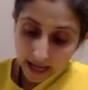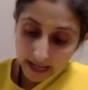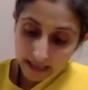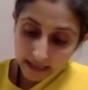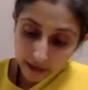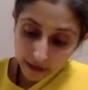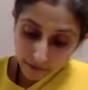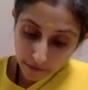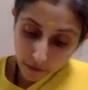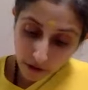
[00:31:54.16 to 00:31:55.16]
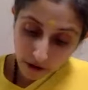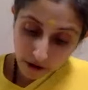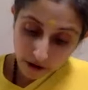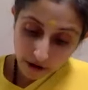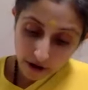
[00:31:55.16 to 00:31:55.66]
And
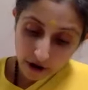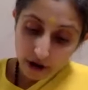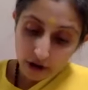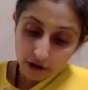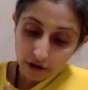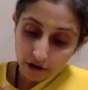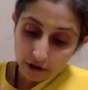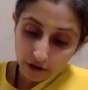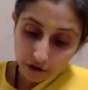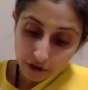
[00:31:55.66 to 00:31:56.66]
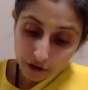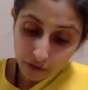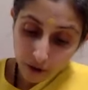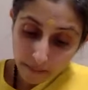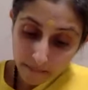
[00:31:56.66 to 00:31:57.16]
therefore,
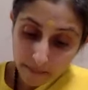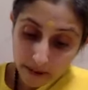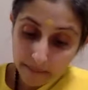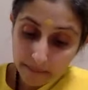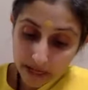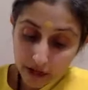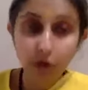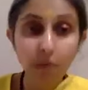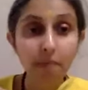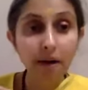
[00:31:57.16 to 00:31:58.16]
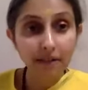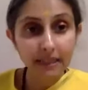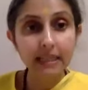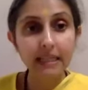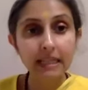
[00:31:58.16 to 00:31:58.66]
swam apito
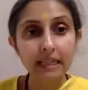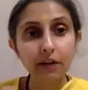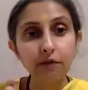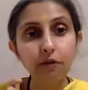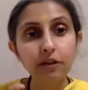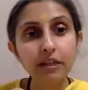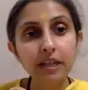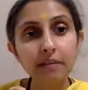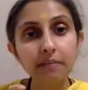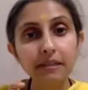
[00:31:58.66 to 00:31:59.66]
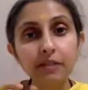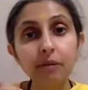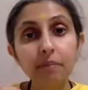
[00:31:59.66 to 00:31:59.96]
bhavati. Therefore, the name is